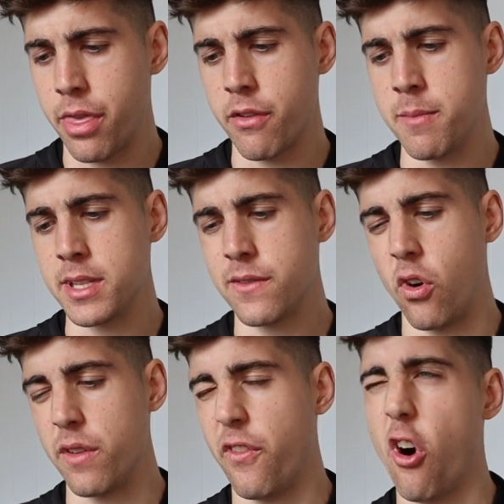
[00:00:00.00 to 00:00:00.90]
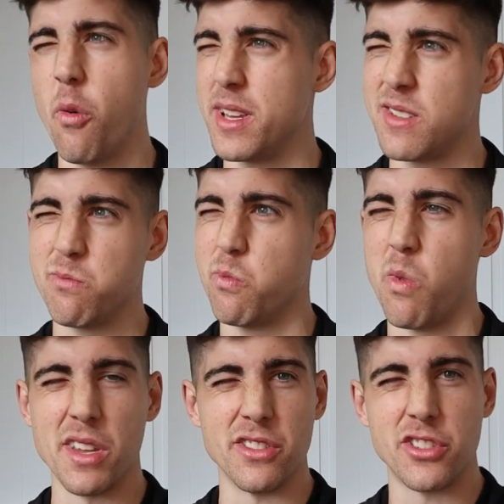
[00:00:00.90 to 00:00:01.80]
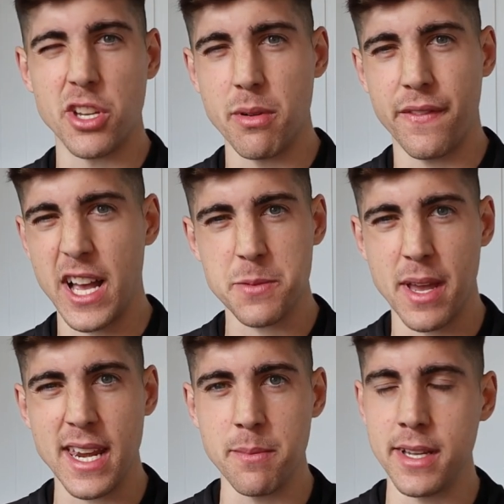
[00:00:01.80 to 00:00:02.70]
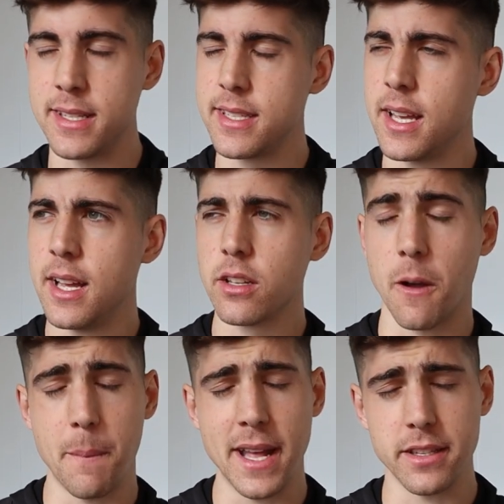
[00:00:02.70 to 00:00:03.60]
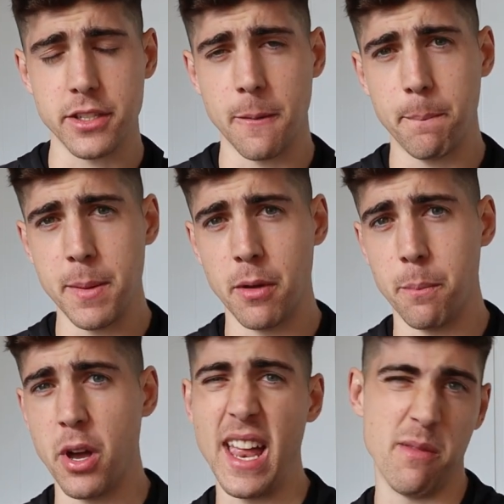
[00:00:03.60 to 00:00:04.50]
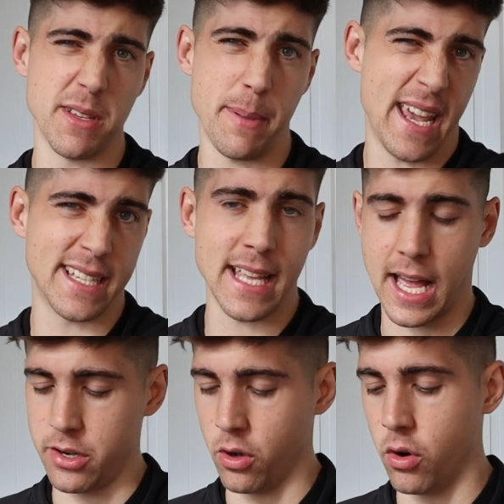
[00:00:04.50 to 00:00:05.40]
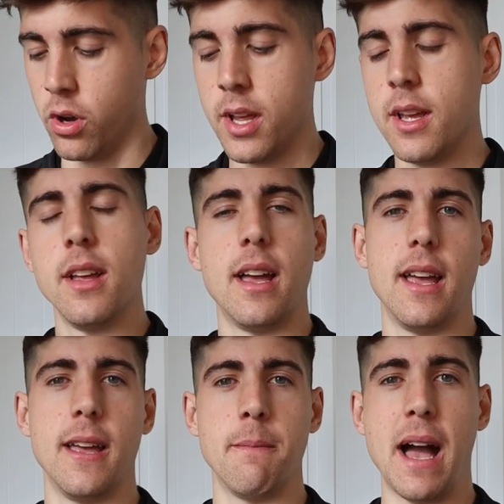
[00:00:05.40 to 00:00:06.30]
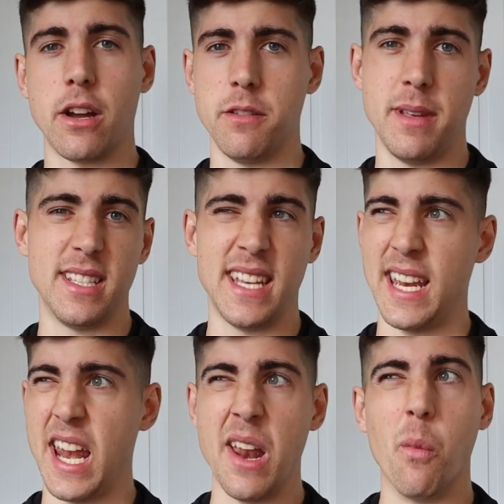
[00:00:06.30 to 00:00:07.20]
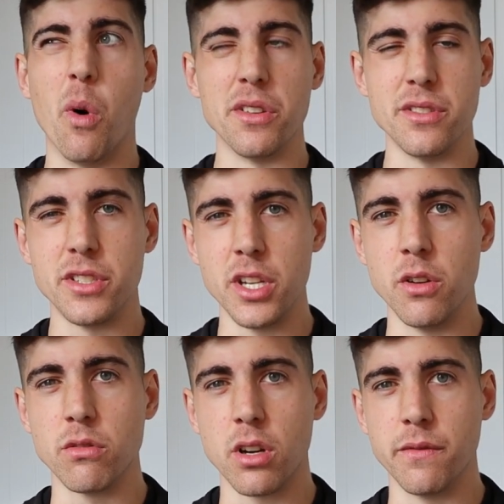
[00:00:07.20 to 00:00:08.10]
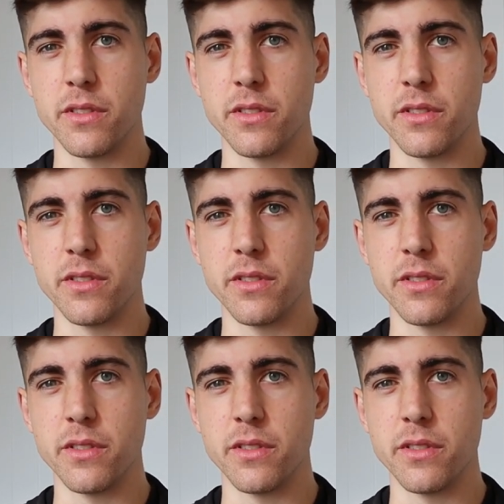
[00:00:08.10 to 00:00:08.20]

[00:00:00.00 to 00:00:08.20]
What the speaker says: in 3 minutes 44, which wasn't super fast by any means compared to some people, but it was a pace that I know I could maintain, and it wasn't too